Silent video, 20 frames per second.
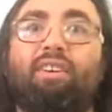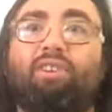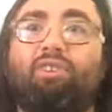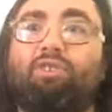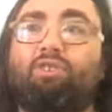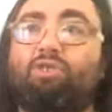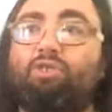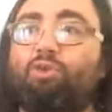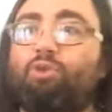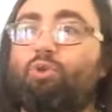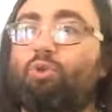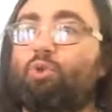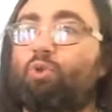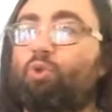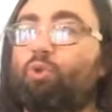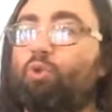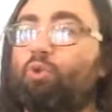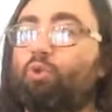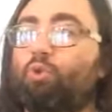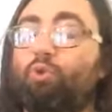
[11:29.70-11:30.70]

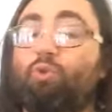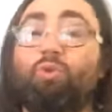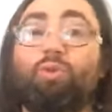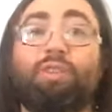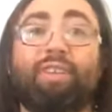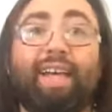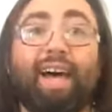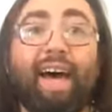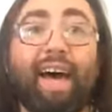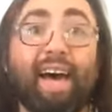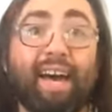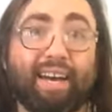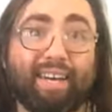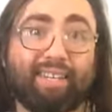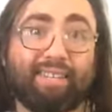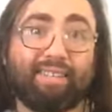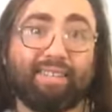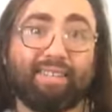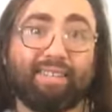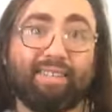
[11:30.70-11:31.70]
to
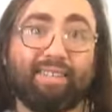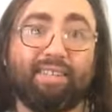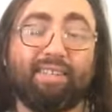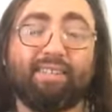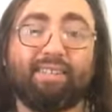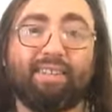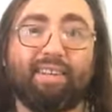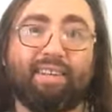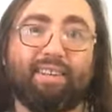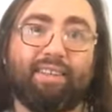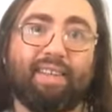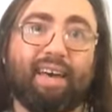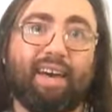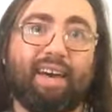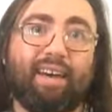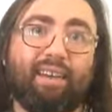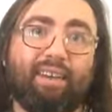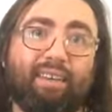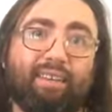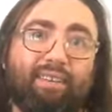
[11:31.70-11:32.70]
relax, things like
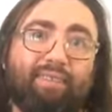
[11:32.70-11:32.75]
that,